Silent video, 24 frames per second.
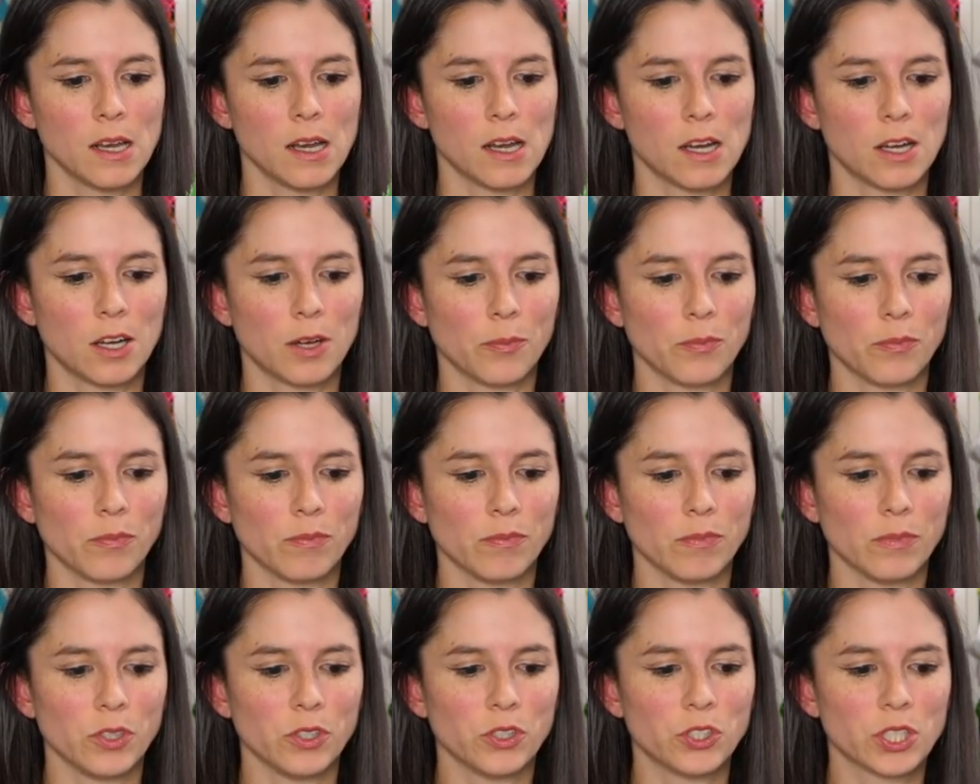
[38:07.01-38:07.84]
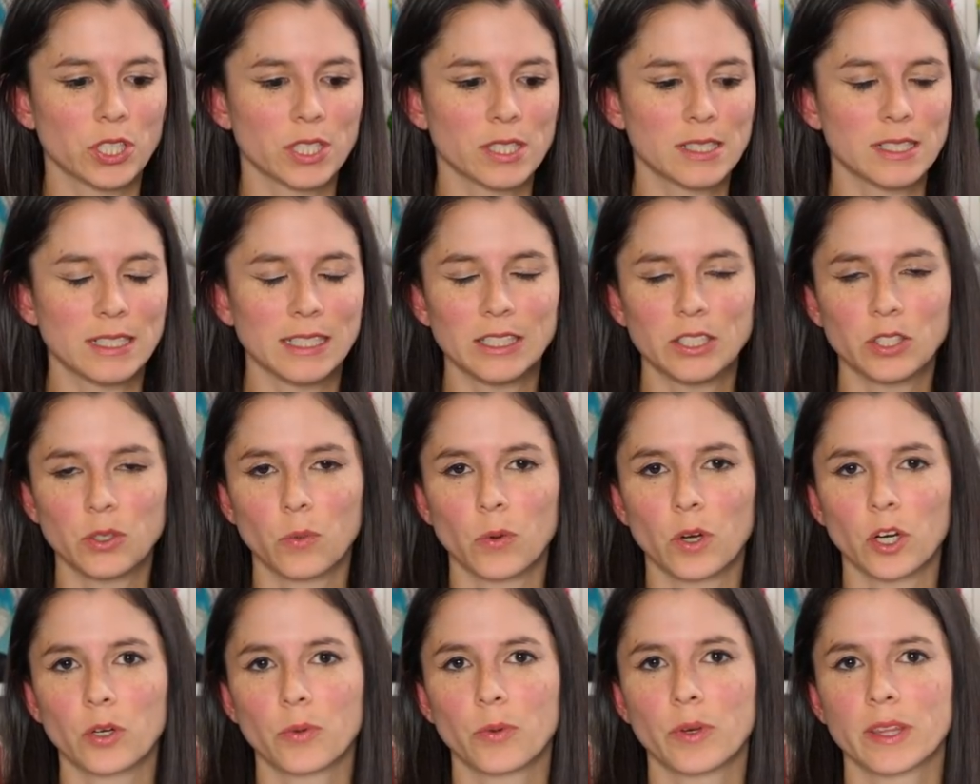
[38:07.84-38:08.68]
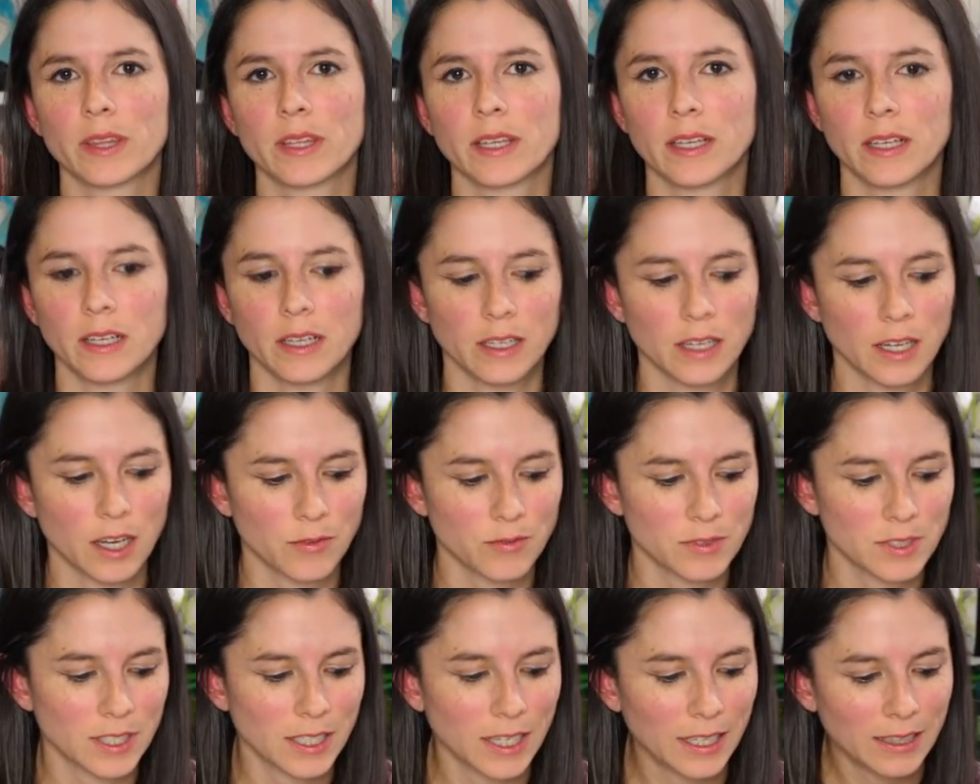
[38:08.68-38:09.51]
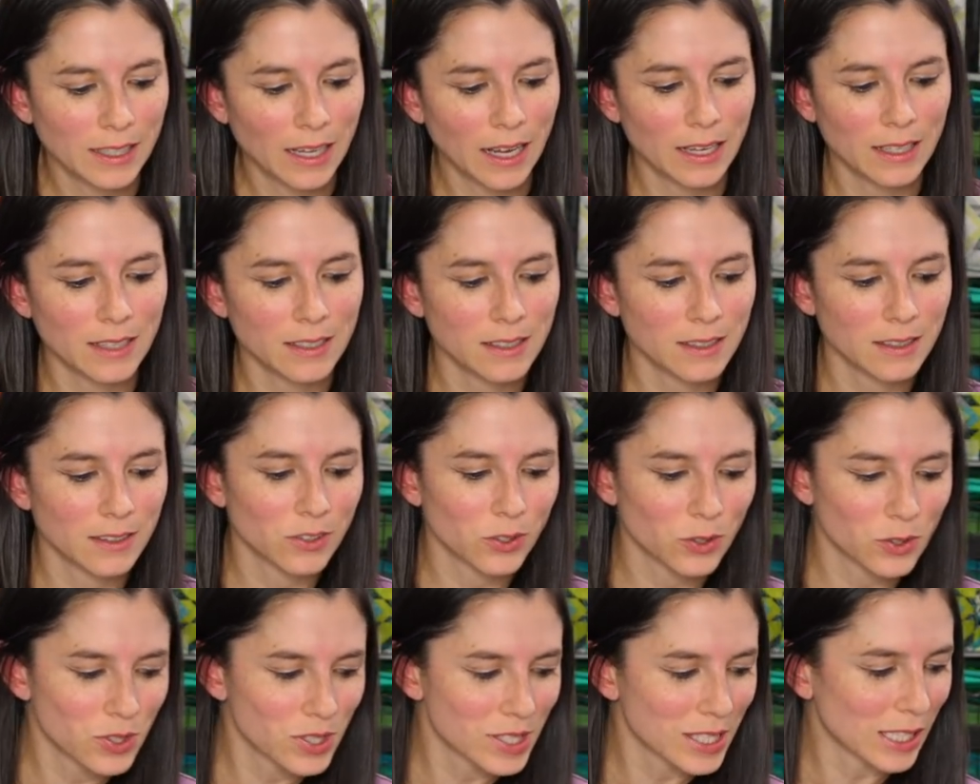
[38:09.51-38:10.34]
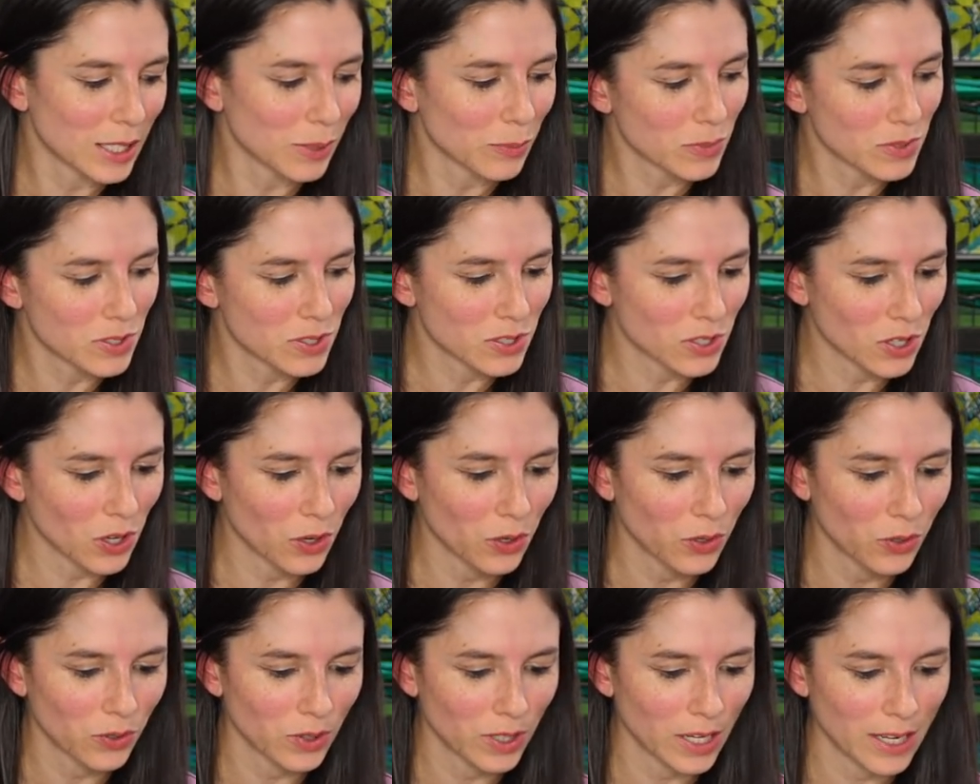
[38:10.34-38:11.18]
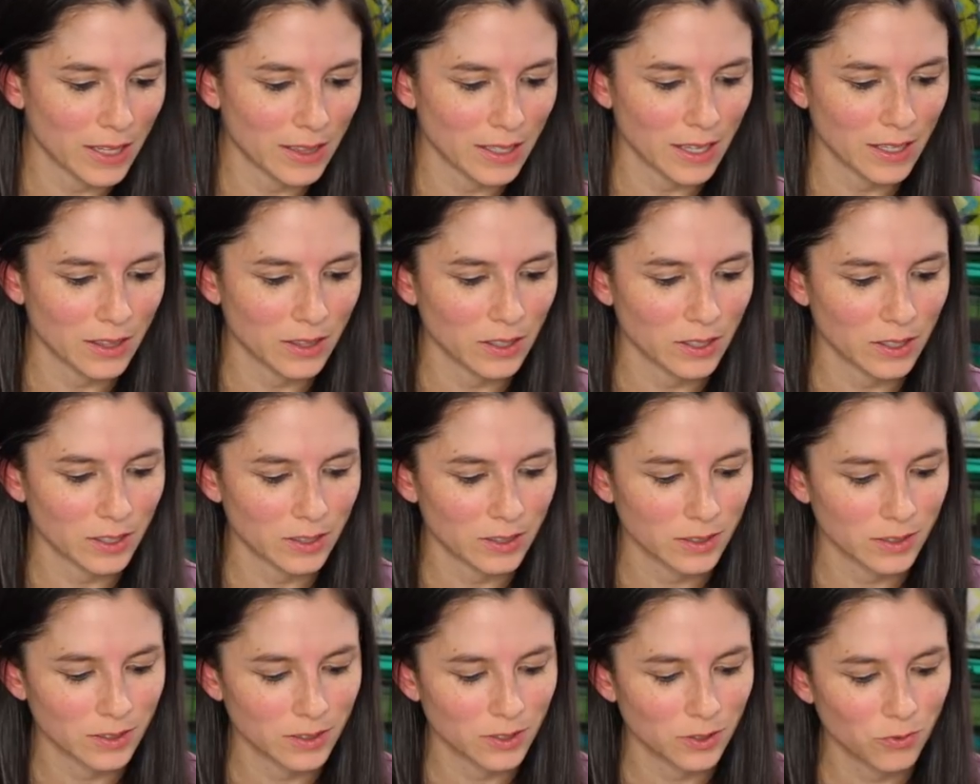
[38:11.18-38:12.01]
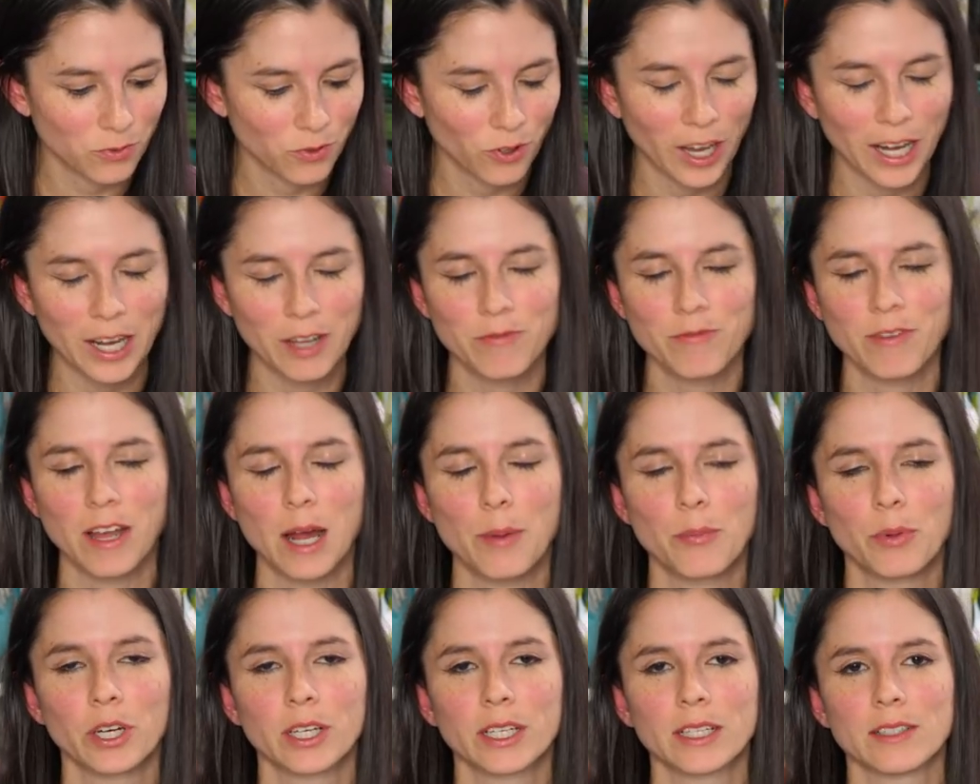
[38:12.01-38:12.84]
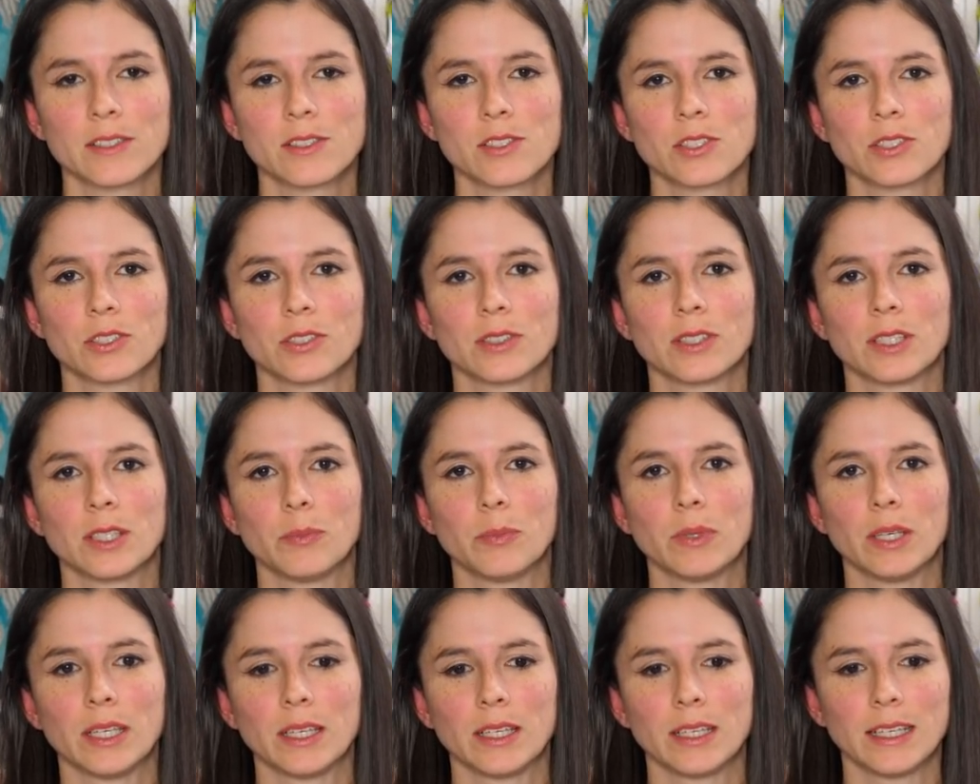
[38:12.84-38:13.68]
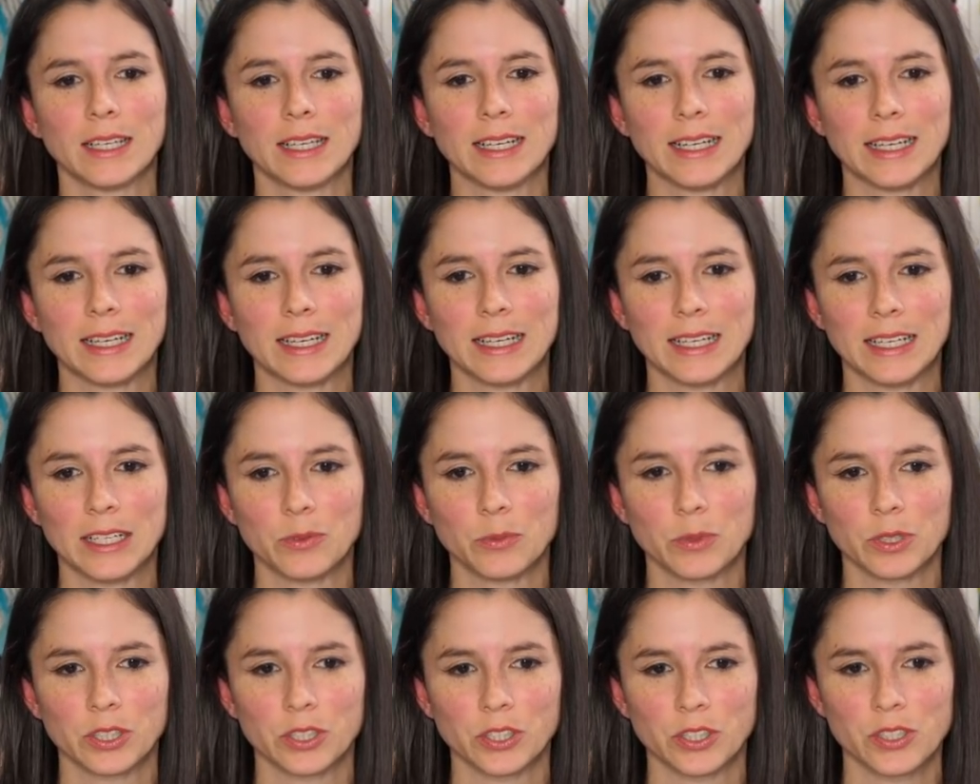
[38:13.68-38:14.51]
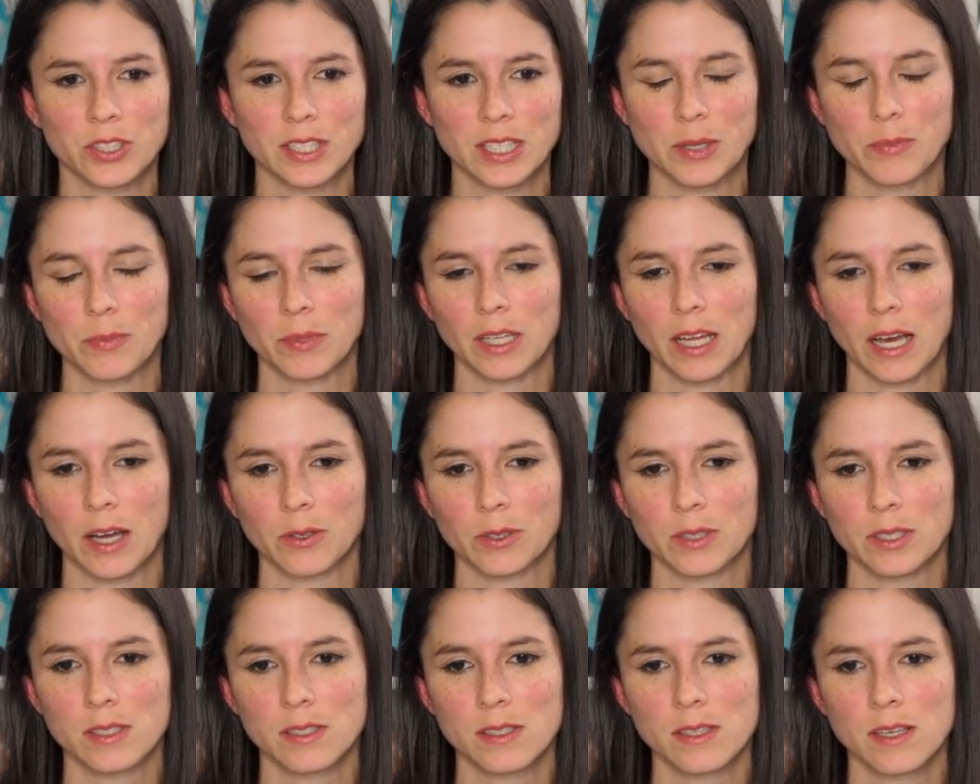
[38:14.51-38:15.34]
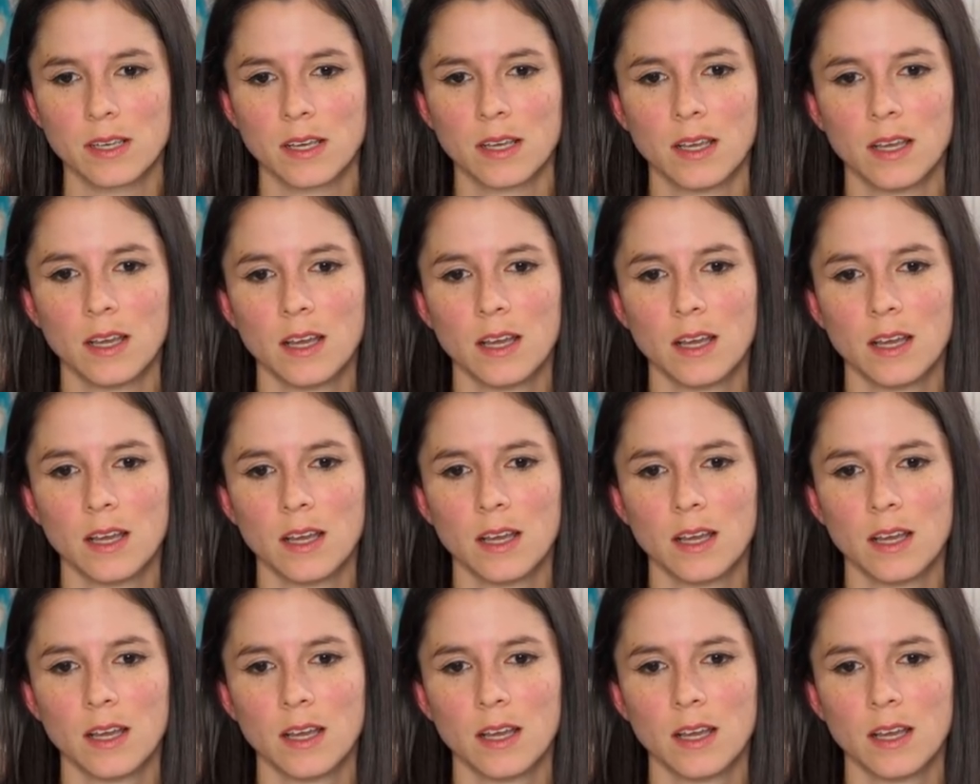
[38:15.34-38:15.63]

um, you just need to work with it enough to get that those seams sewn and then the, the fraying fabric can certainly be hidden in with your seam allowance.